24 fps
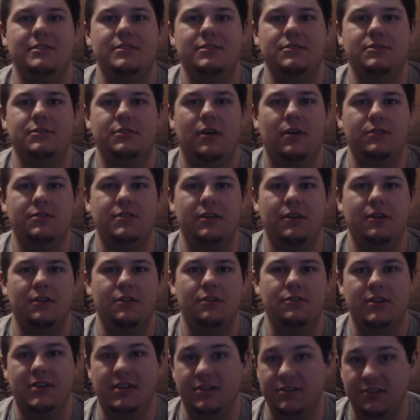who's
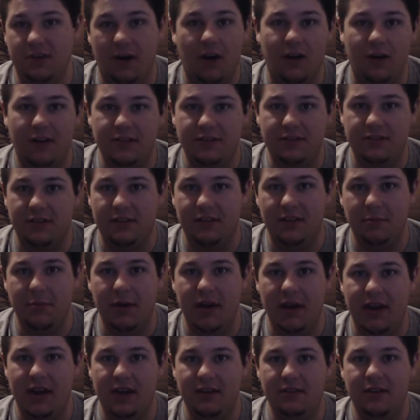also the guitarist in the
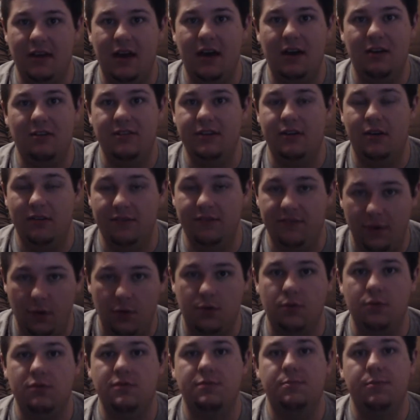band, not only on
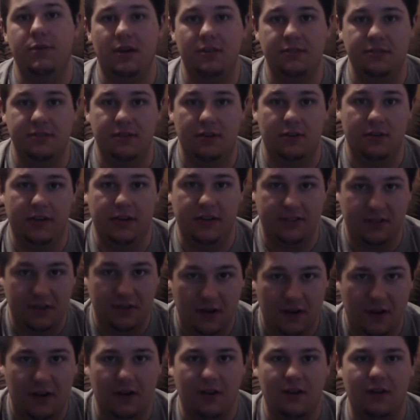vocals but also on
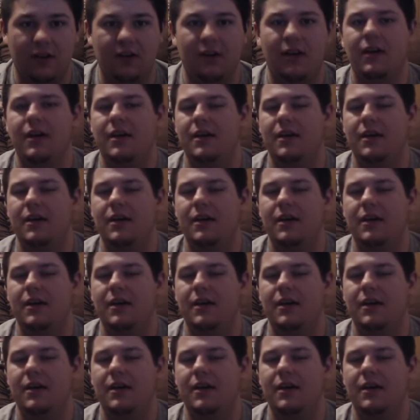guitar.